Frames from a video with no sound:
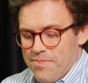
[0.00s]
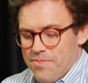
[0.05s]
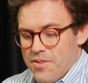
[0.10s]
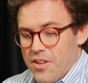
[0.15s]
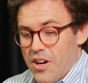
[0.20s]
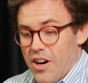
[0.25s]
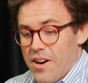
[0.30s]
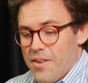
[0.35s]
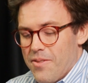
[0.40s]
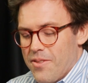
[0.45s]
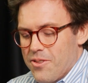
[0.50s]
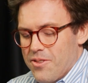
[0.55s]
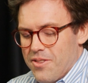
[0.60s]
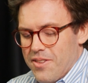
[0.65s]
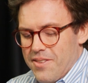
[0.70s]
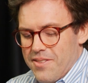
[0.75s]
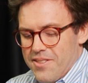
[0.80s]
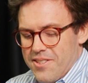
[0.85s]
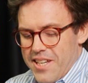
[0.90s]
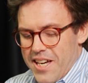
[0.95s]
No,
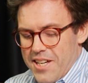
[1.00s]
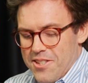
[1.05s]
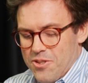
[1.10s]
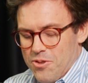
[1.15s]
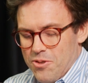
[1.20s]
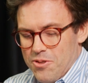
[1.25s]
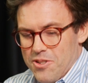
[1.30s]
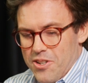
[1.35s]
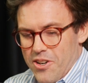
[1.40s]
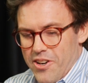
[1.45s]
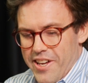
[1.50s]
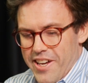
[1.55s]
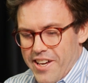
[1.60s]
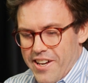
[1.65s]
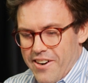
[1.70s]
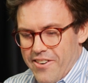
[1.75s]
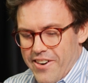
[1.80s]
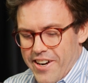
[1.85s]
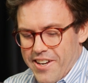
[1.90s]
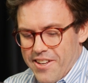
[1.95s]
it sounds good, Tony. And
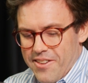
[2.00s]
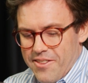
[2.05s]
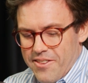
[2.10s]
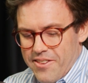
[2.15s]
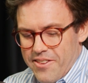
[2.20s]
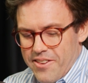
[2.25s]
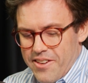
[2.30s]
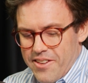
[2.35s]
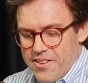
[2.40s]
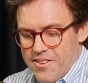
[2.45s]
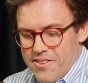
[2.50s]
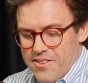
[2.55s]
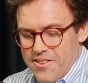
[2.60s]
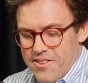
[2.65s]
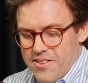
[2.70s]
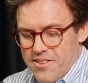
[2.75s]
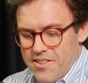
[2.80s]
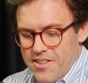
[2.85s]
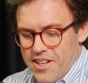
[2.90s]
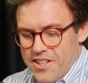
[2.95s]
I reckon that,
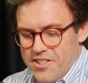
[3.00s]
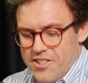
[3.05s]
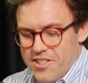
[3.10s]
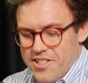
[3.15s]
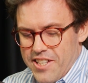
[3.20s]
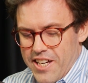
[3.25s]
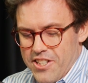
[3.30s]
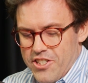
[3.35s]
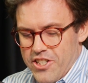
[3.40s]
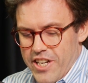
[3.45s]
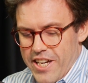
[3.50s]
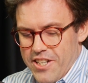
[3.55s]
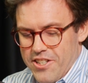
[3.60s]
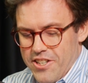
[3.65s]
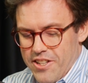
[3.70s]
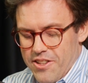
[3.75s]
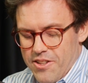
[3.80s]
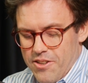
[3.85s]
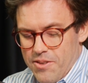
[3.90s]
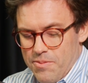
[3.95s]
as you say,
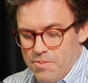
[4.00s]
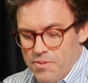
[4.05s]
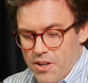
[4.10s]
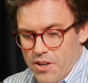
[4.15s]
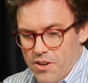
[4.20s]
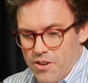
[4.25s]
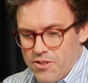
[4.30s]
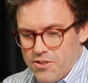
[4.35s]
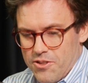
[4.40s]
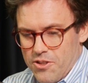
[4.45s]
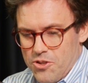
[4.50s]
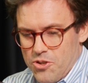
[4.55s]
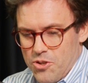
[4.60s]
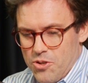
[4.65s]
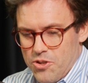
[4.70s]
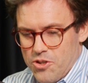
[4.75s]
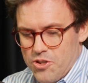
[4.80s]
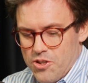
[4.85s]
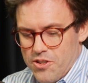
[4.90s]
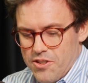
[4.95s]
changing the
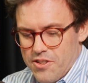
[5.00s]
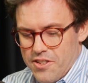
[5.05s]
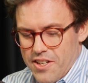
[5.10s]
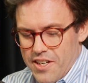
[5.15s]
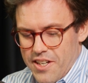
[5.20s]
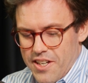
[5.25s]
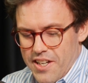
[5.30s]
Constitution